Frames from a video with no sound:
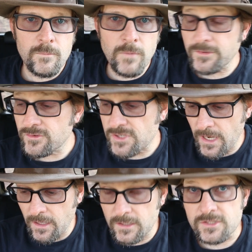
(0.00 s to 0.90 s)
Most
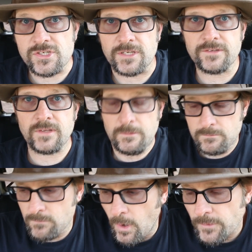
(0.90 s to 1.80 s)
geologists
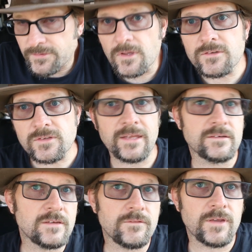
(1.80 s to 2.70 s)
and most
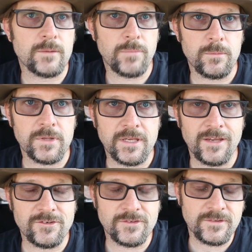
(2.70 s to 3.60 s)
scientific
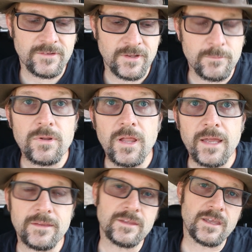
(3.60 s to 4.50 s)
publications
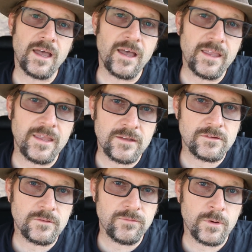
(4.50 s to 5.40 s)
imply that the
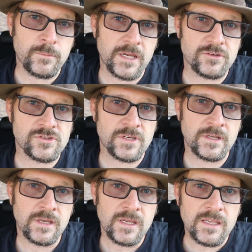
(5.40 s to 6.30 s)
Kayenta
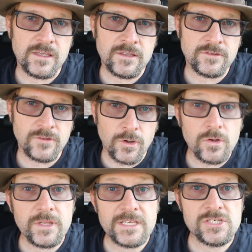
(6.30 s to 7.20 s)
Formation is
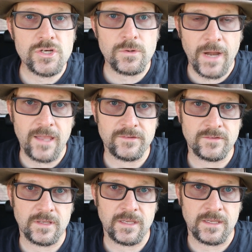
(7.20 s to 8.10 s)
early
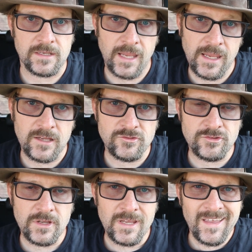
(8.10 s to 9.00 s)
Jurassic in
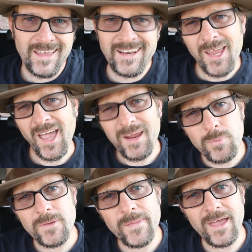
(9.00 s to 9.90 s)
age, and I, I
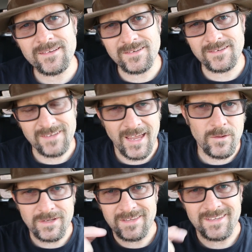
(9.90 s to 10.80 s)
put that
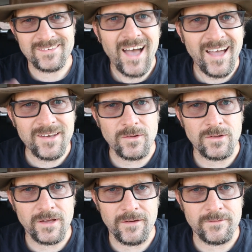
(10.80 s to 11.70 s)
down in the
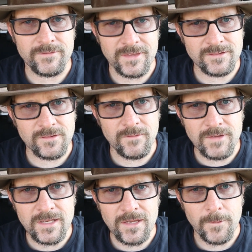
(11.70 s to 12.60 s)
title of this
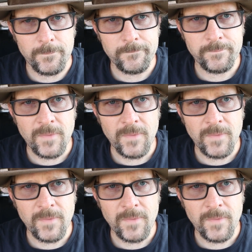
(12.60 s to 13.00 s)
video.